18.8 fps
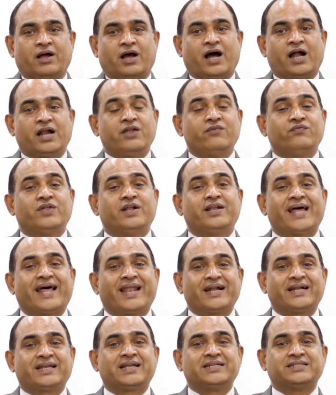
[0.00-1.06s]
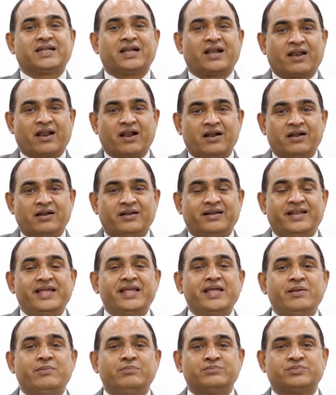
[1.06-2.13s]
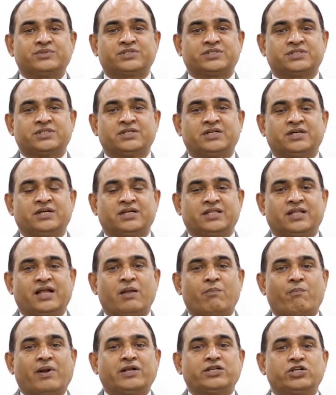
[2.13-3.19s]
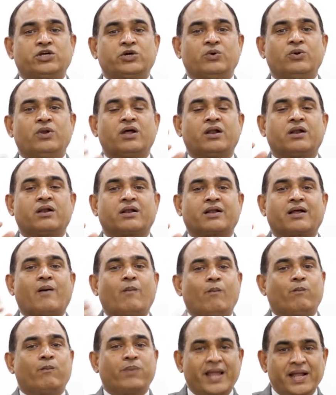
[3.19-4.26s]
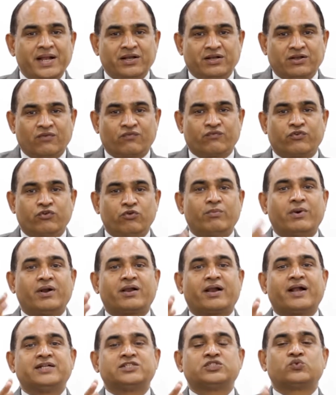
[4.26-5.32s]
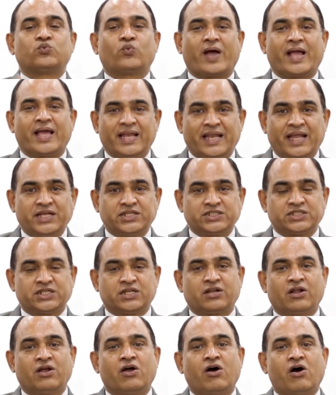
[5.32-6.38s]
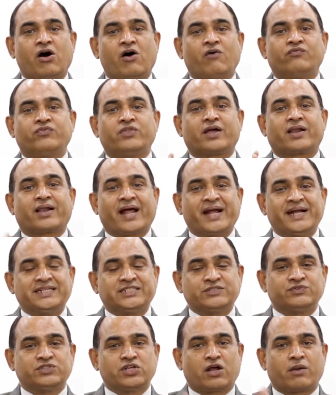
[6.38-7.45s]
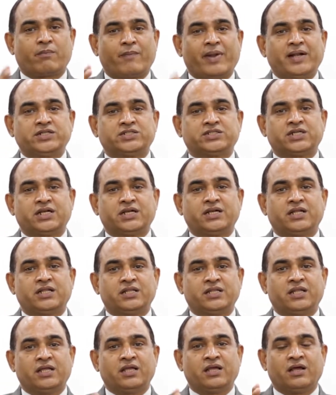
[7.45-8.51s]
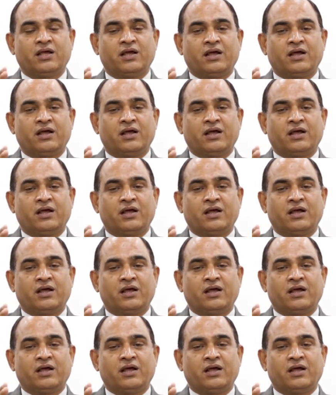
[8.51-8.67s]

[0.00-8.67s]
and if the Director General deems that a particular complaint of human rights violation of the rights which are mentioned in the